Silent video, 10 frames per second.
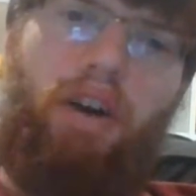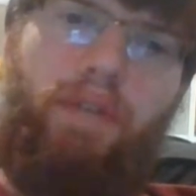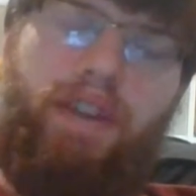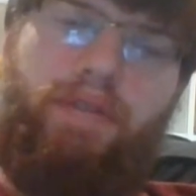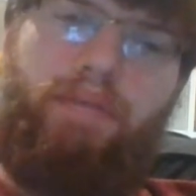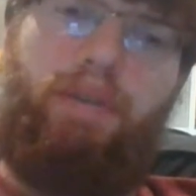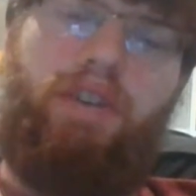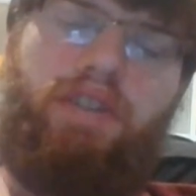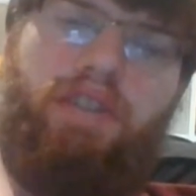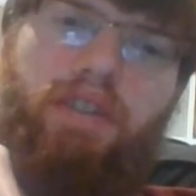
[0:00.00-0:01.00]
all the different
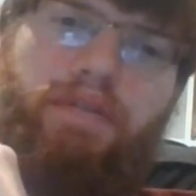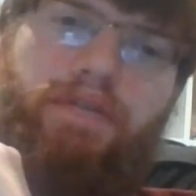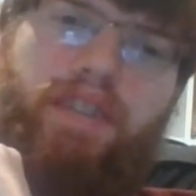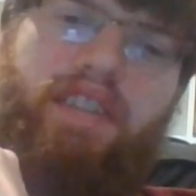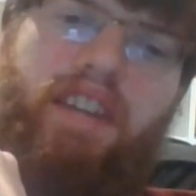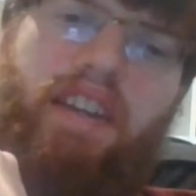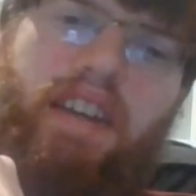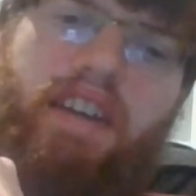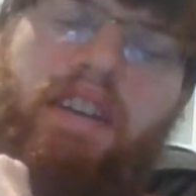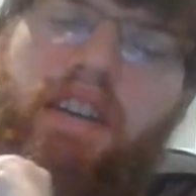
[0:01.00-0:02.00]
parts of the
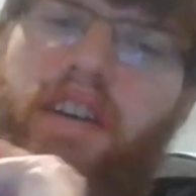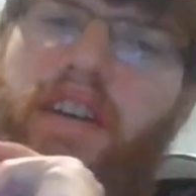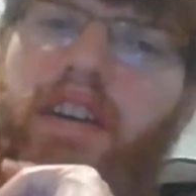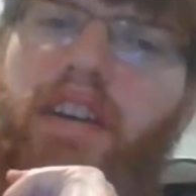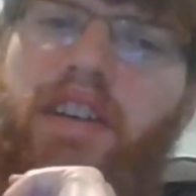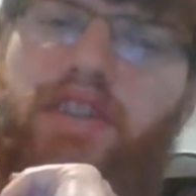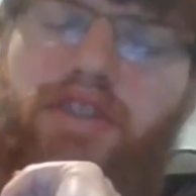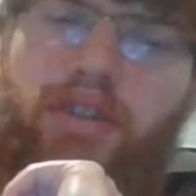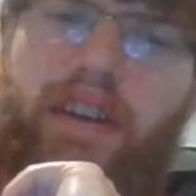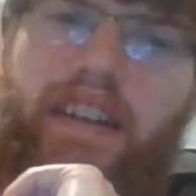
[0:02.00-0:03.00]
city.
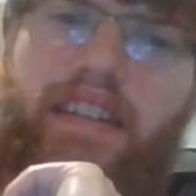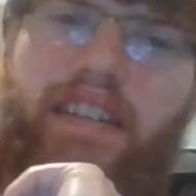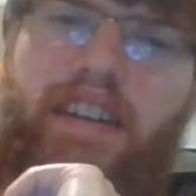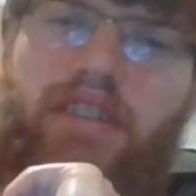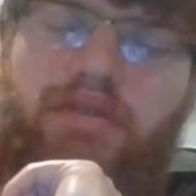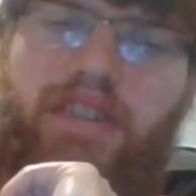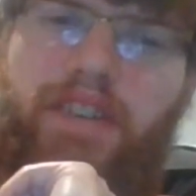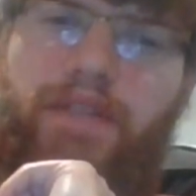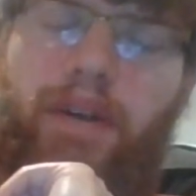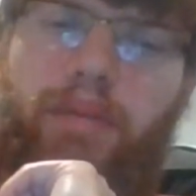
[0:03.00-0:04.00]
So it is an
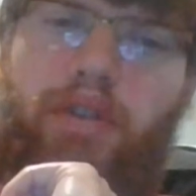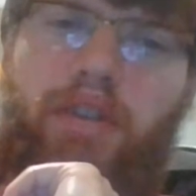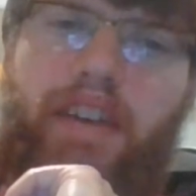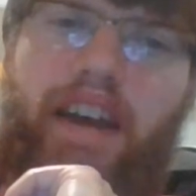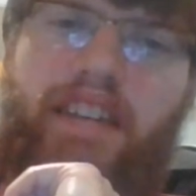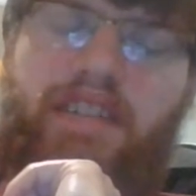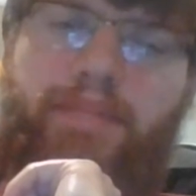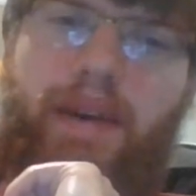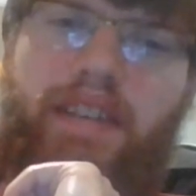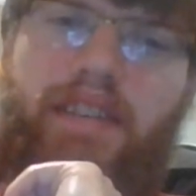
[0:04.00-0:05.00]
interesting film to look at
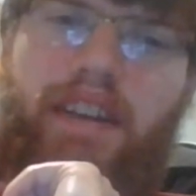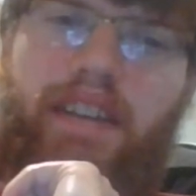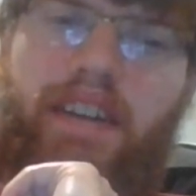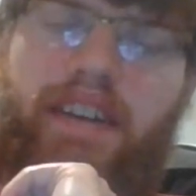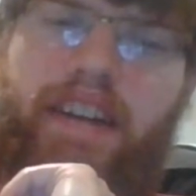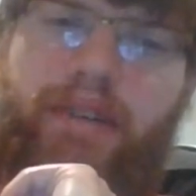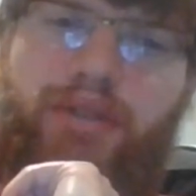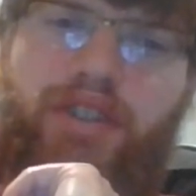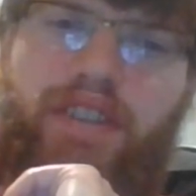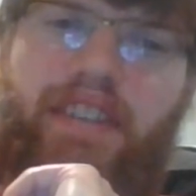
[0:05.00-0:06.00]
just based on the
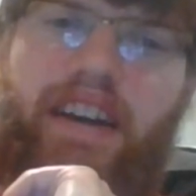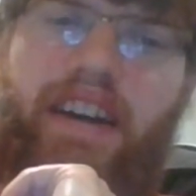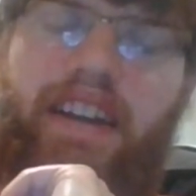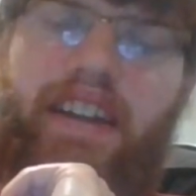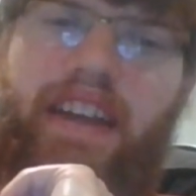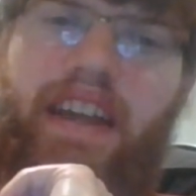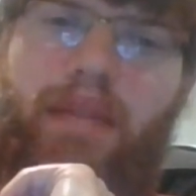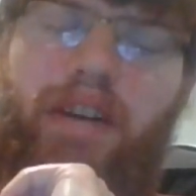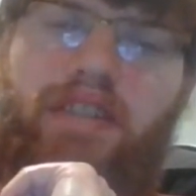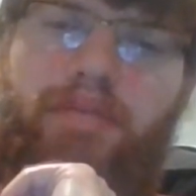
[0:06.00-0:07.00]
character design and the
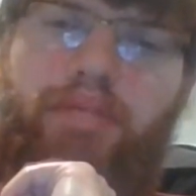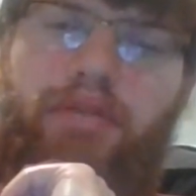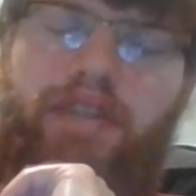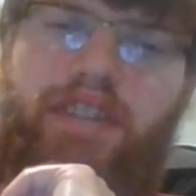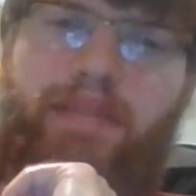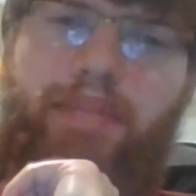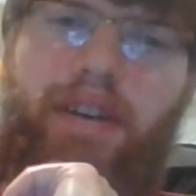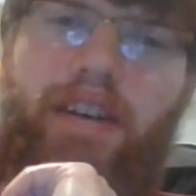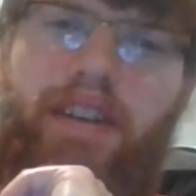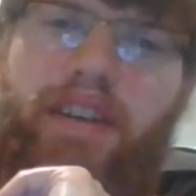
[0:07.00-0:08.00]
animation portions.
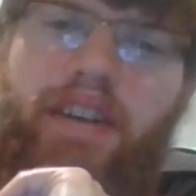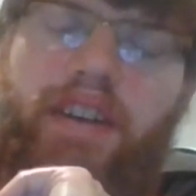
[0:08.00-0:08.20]
But